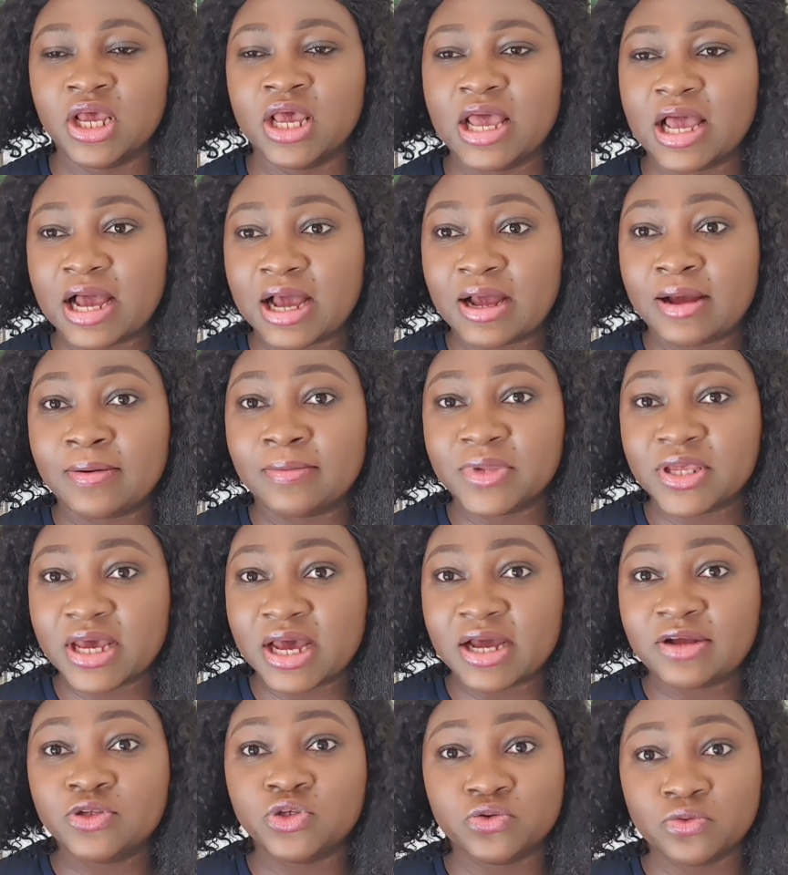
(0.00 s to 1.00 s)

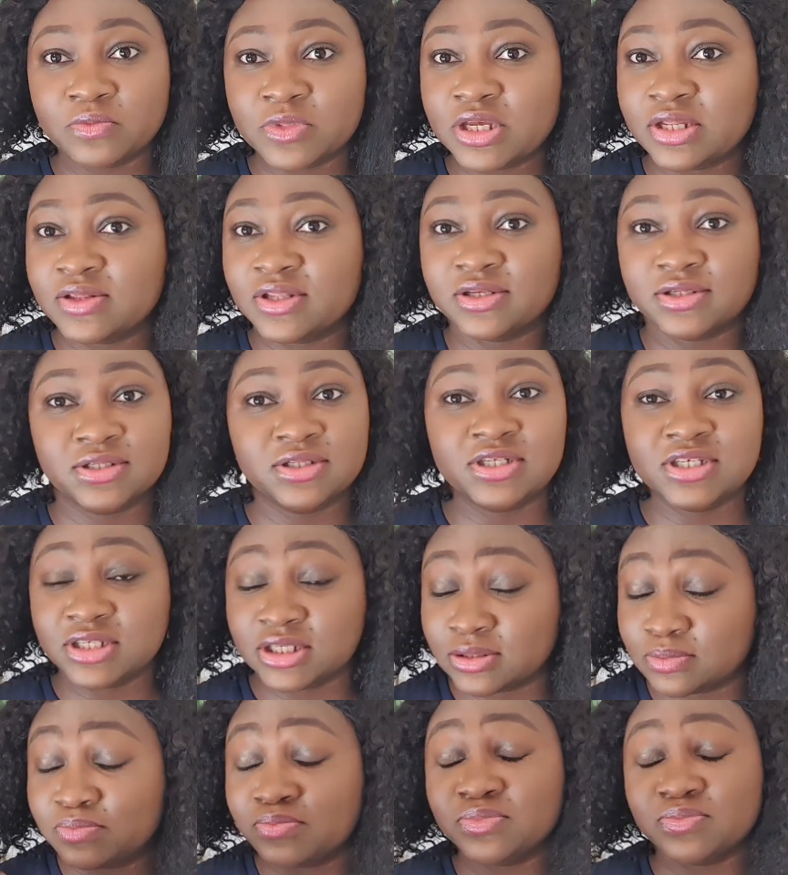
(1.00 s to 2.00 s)
Yeah, to me
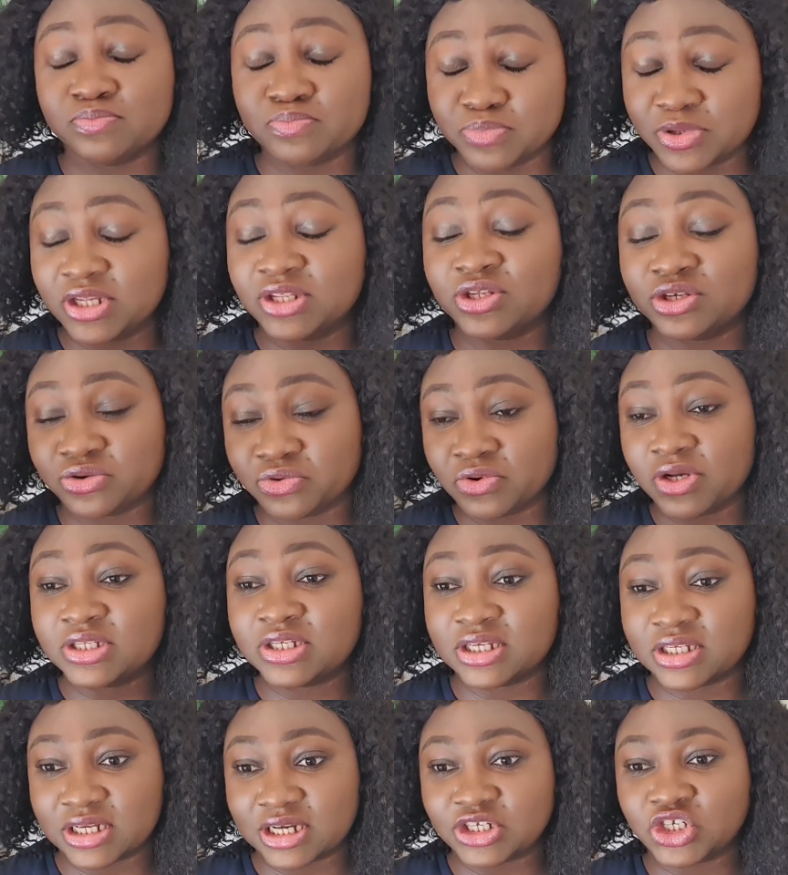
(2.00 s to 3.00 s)
this being the
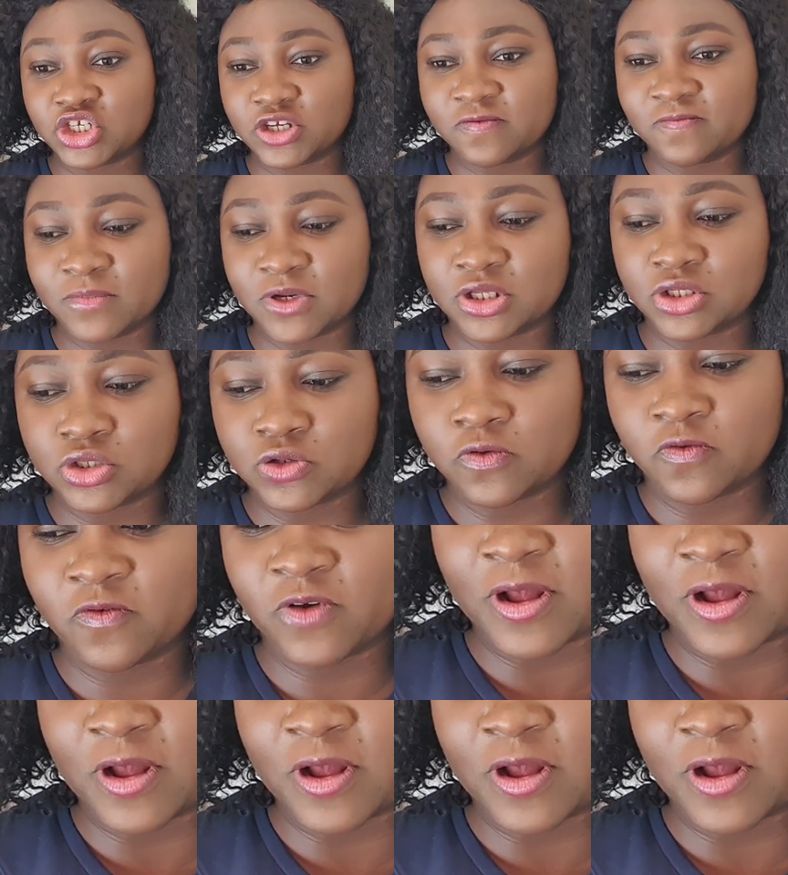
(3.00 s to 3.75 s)
greatest achievement so far.